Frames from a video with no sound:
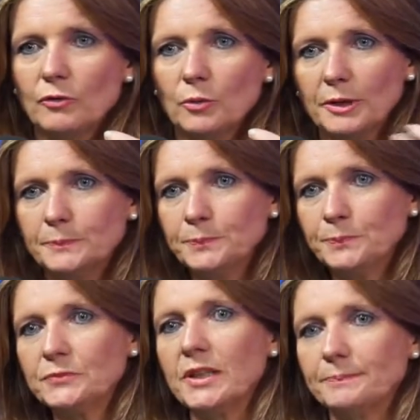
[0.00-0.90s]
wonderful way.
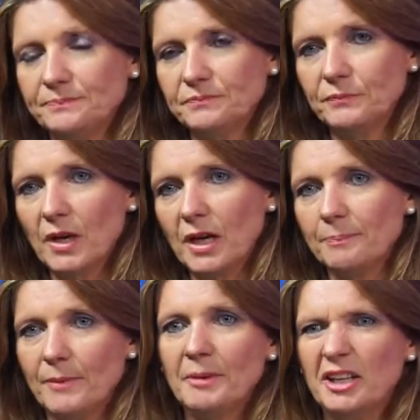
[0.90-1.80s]
Yeah.
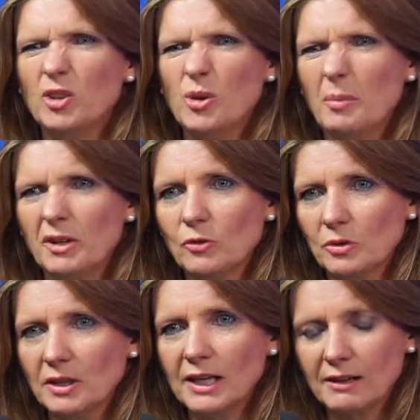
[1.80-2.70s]
I mean, I knew that, but I
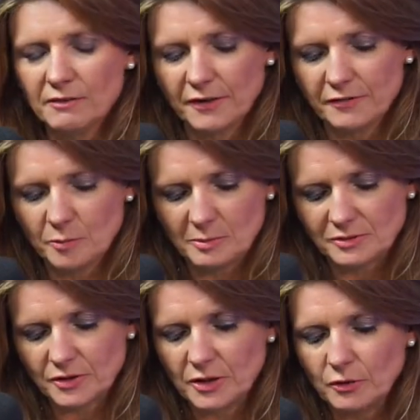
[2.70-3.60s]
just wanted to clarify for
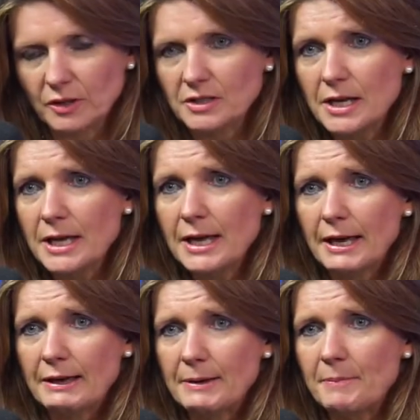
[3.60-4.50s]
people so they know that.
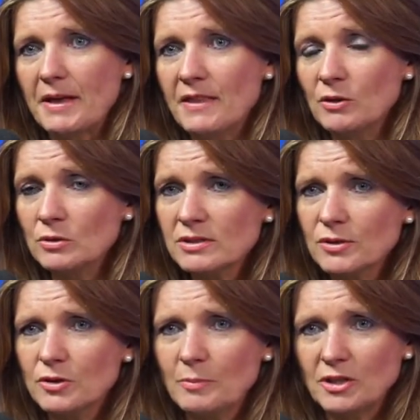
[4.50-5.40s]
And then
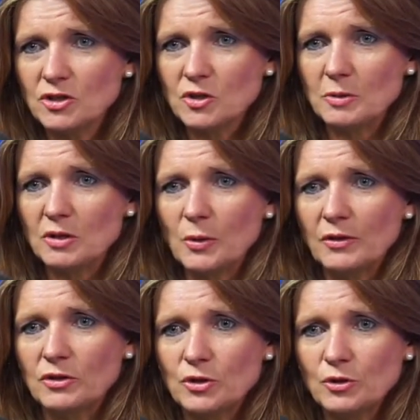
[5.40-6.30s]
also you mentioned to me you
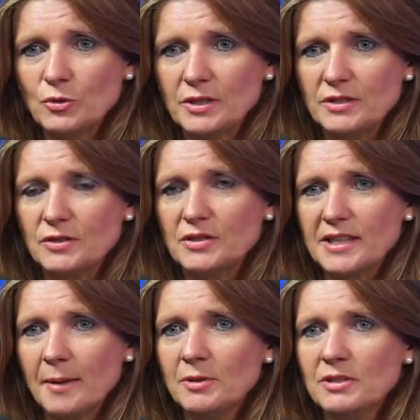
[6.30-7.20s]
had the two trees, you had the
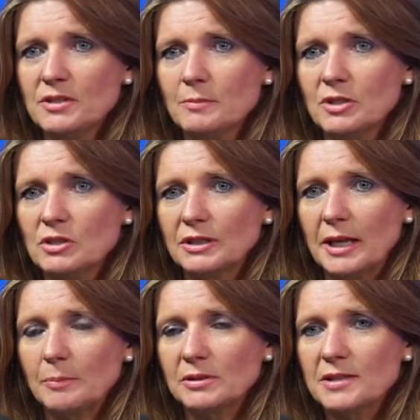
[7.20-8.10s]
Davenant and the
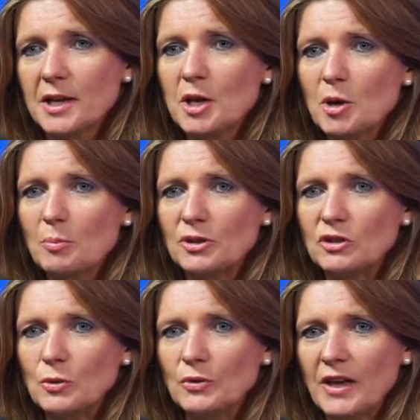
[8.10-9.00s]
Michelin apples,
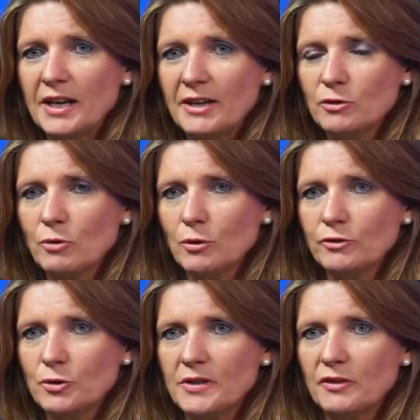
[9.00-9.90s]
but you then had a row
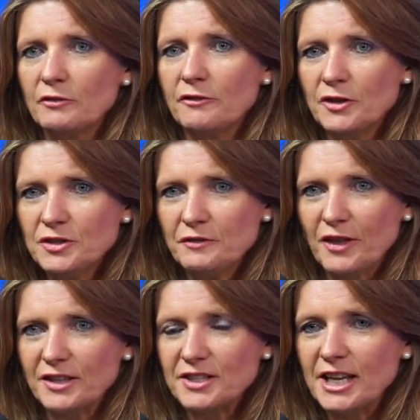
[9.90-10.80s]
of trees in front
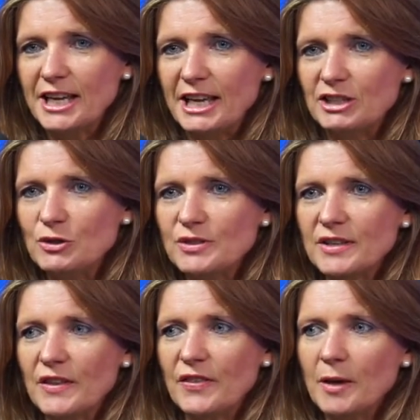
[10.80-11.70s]
of that, and you
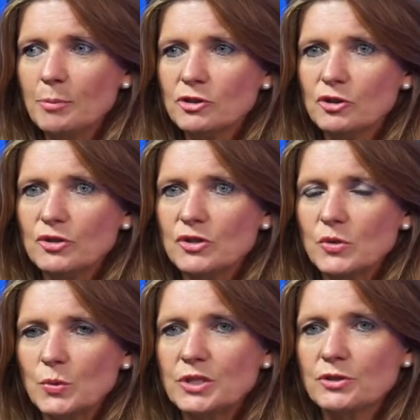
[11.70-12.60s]
said that they produced
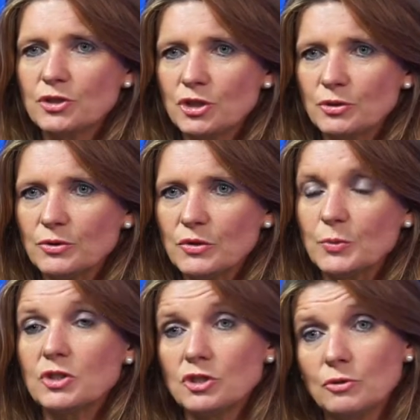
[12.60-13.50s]
a sweeter
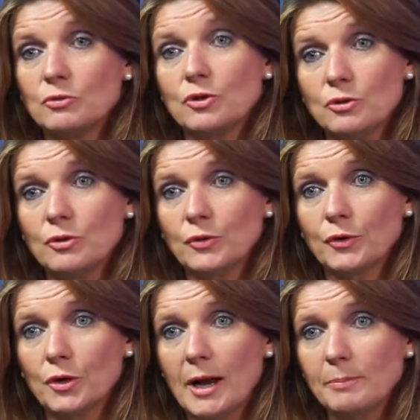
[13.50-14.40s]
juice, which you do use
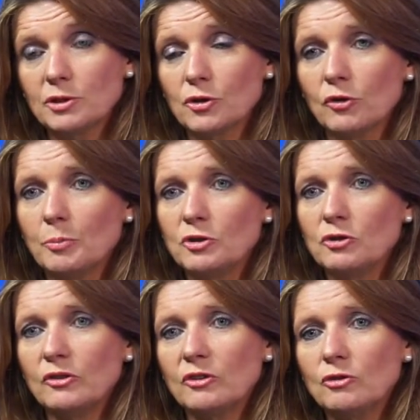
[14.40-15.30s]
for your apple juice,
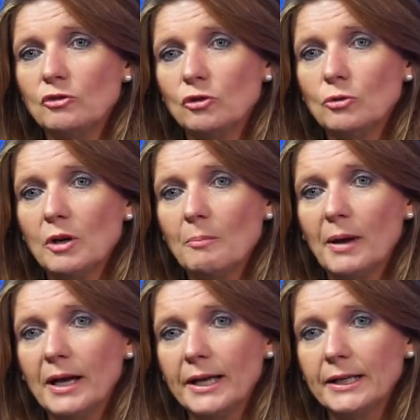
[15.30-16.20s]
but you said you do
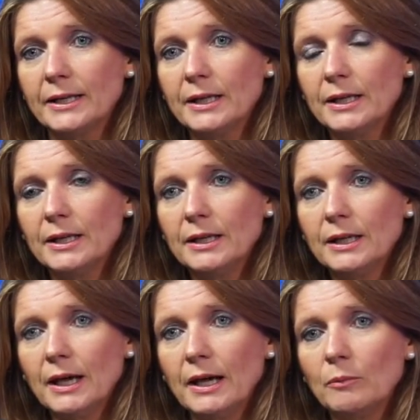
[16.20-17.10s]
combine
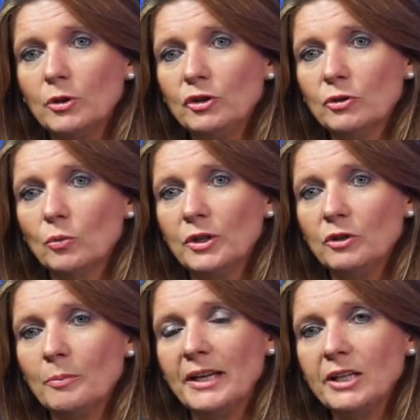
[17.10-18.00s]
when
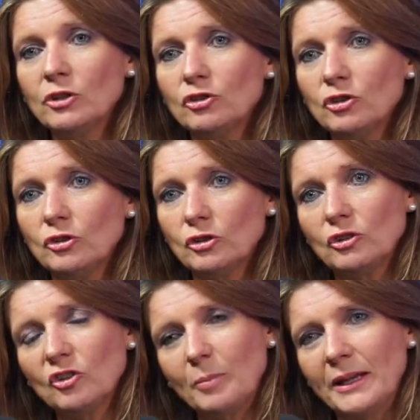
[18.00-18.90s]
you're making your juice.
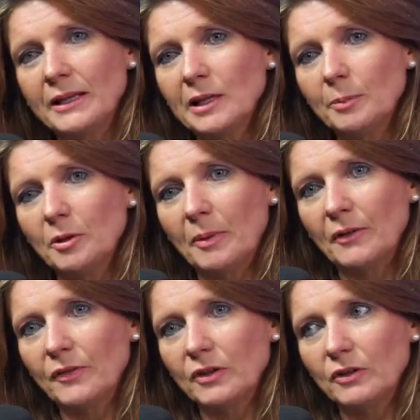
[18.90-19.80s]
Could you explain a little bit
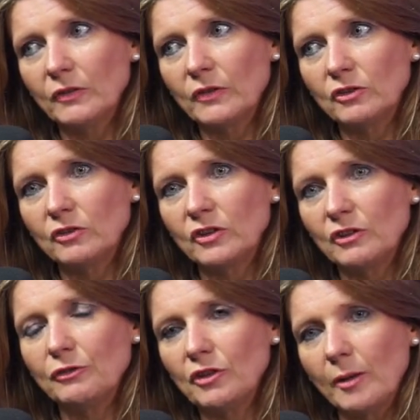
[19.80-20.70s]
about the
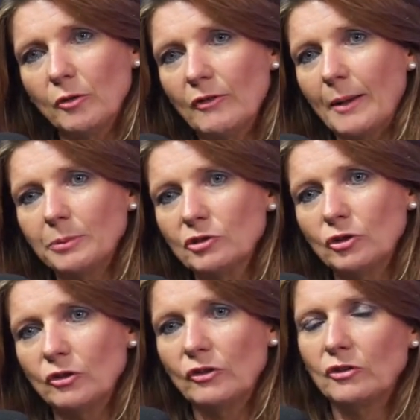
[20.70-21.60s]
different types of apple
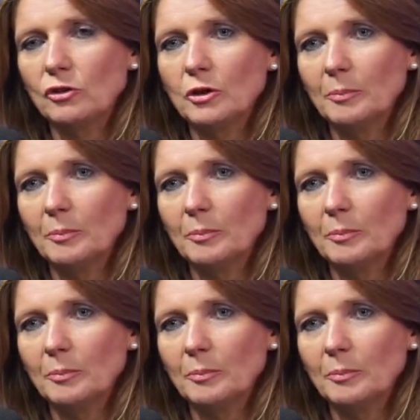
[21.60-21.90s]
juices